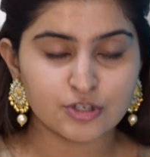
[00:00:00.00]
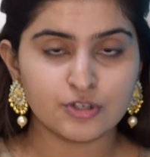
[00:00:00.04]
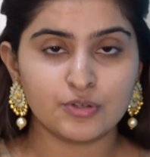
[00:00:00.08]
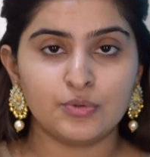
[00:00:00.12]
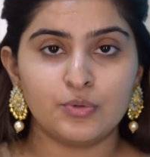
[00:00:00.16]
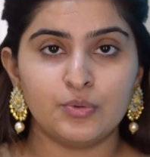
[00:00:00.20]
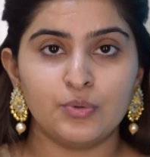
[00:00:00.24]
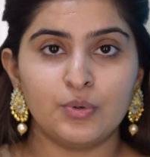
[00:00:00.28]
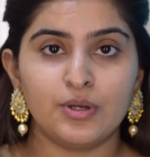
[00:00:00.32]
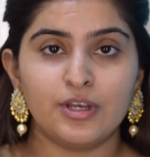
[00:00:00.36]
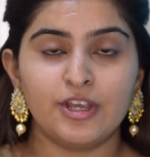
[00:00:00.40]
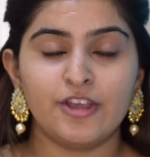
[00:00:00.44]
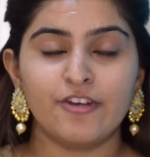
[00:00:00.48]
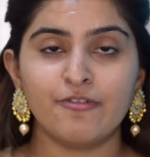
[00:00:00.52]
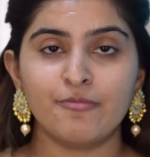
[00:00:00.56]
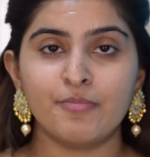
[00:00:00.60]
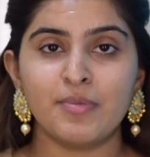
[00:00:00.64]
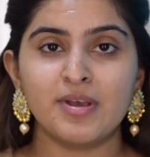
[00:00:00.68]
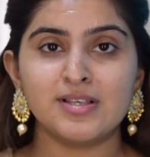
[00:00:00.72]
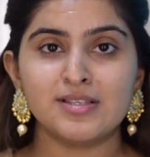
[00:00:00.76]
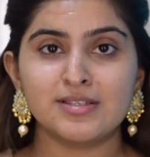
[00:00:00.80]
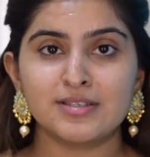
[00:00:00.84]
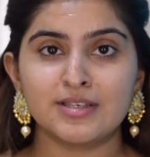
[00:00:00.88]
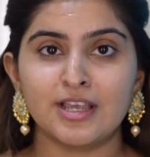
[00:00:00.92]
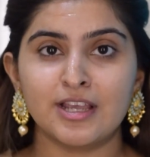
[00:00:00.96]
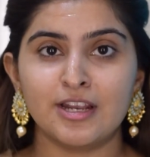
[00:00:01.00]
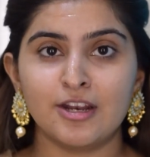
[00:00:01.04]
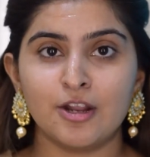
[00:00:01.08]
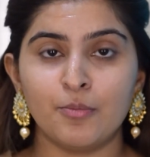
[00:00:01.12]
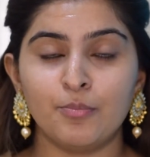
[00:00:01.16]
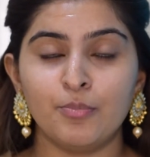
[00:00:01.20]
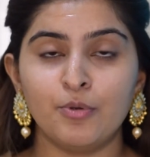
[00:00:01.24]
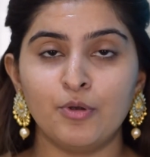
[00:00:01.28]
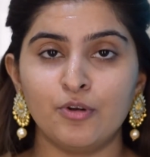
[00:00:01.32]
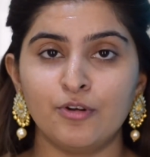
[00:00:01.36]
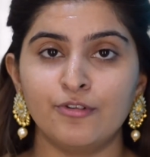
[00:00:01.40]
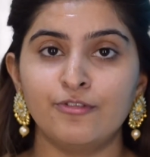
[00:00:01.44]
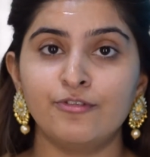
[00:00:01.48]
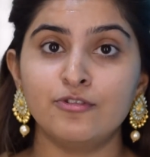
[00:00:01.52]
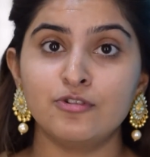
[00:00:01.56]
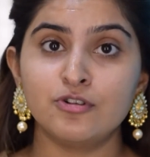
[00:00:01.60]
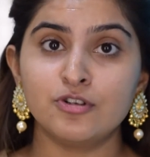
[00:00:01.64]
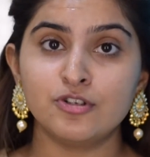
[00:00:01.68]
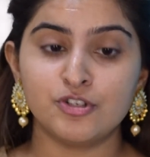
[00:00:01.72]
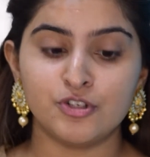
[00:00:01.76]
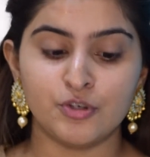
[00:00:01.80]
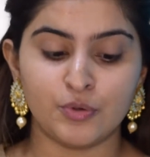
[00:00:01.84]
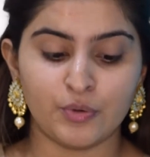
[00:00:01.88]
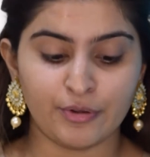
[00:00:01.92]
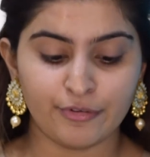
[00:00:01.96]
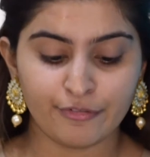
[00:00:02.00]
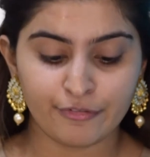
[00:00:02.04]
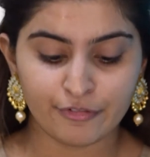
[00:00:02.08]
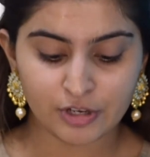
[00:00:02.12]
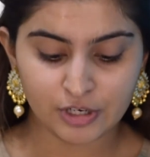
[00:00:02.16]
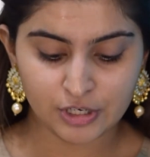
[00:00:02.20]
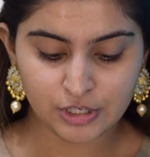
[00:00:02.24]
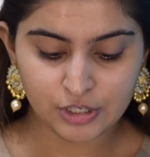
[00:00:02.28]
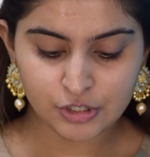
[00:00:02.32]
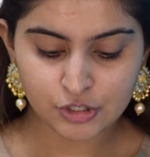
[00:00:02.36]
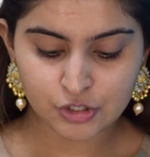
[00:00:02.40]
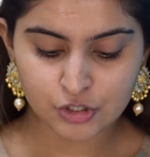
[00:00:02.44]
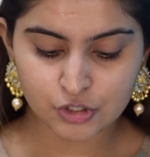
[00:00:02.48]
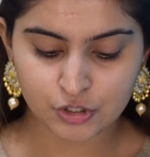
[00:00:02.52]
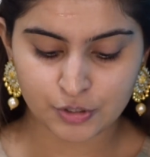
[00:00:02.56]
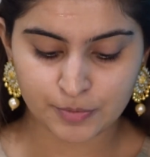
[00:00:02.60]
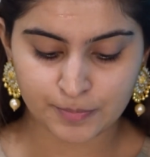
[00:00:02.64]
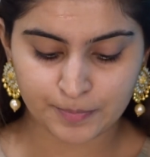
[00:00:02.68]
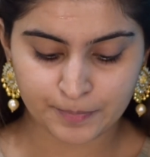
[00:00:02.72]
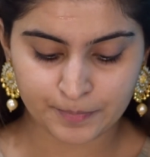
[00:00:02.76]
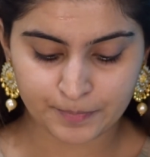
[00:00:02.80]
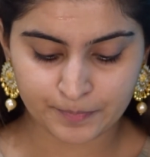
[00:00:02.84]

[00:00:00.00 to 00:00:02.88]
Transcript: to give my skin a beautiful dewy finish.